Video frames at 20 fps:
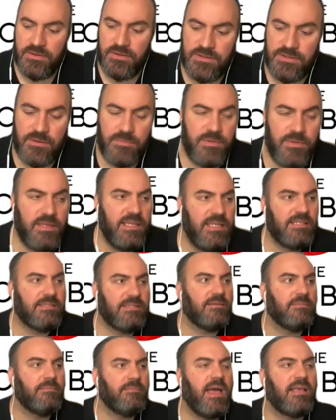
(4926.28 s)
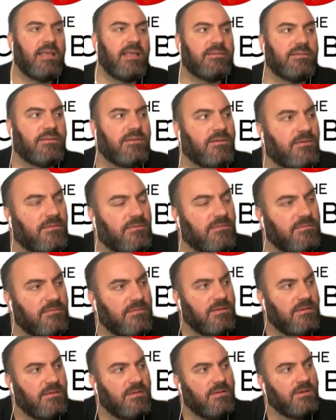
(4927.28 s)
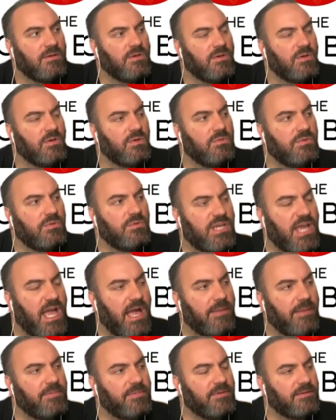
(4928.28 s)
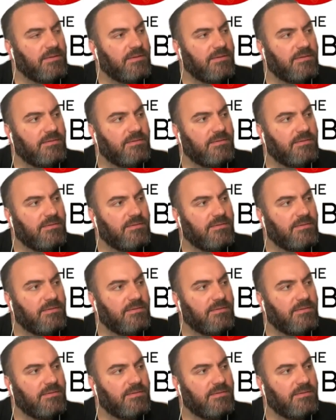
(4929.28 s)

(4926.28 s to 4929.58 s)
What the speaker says: Srebrenica massacre, which happened